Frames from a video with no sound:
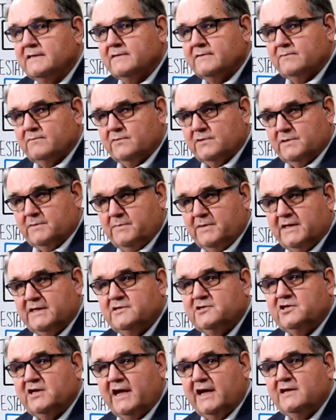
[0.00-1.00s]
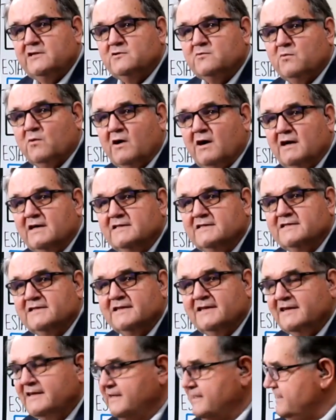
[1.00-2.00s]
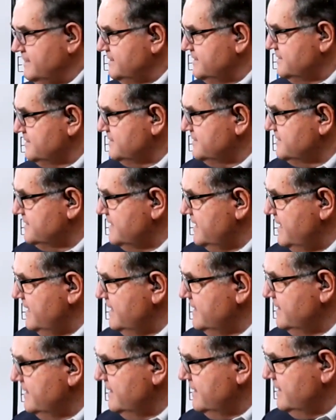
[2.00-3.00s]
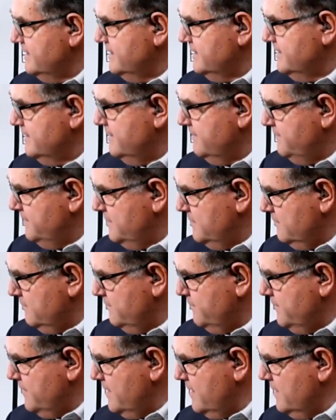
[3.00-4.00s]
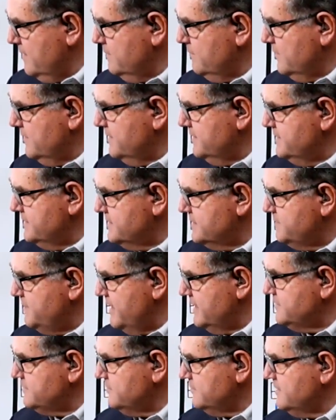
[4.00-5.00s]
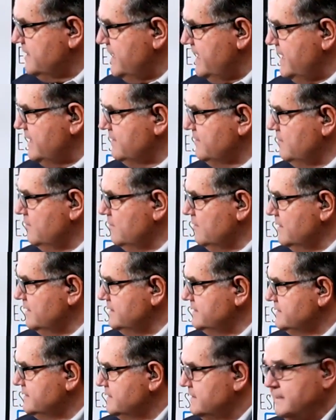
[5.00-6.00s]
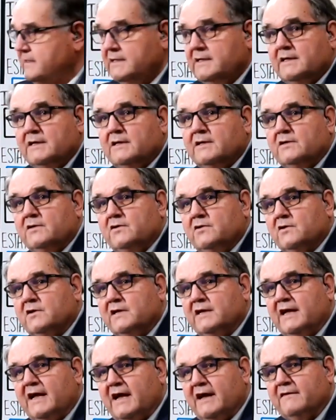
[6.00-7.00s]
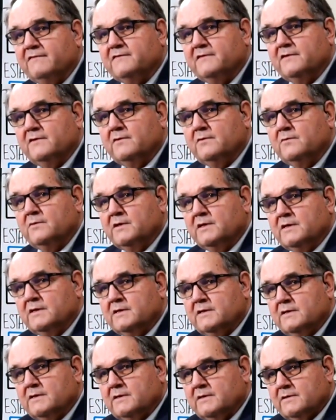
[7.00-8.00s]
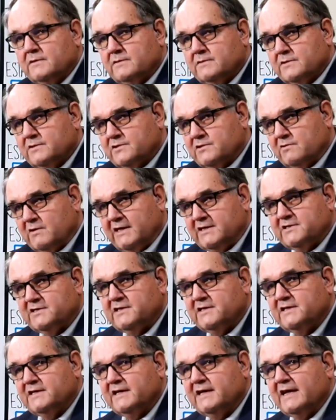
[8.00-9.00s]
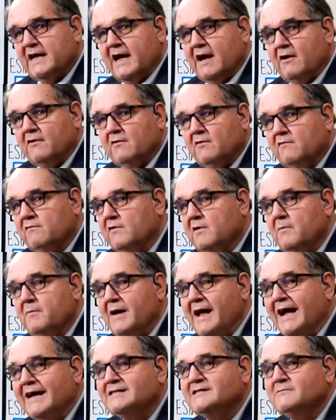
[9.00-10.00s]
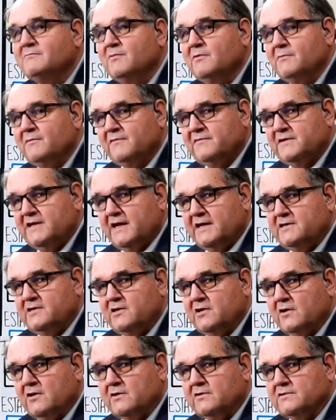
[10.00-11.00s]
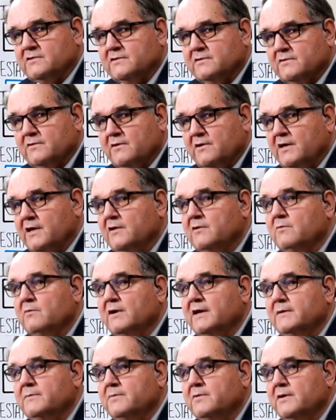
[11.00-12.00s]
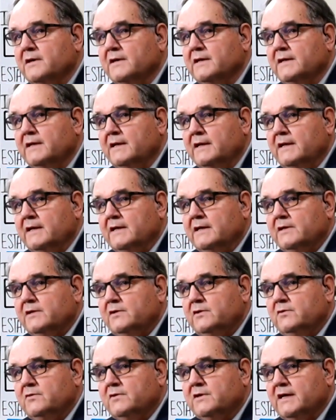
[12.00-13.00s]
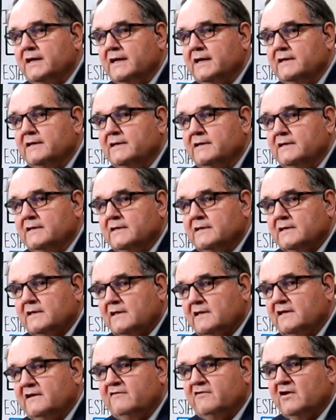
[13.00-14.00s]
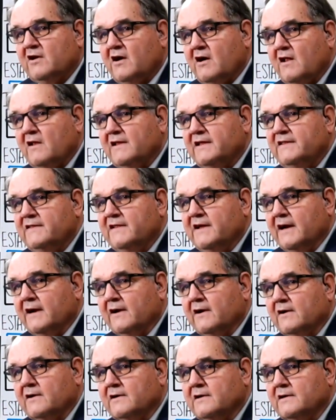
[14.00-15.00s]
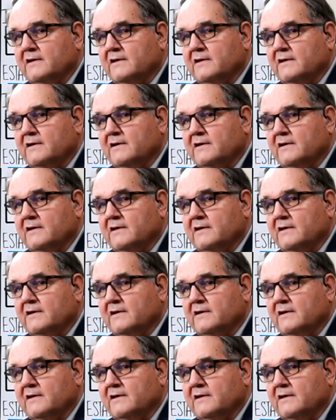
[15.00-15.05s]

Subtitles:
what the big change is they're saying that if you don't fall in one of these special categories, you're going to have to stretch the thing out over a maximum of 10 years. Or another way to put it, you can leave it all in there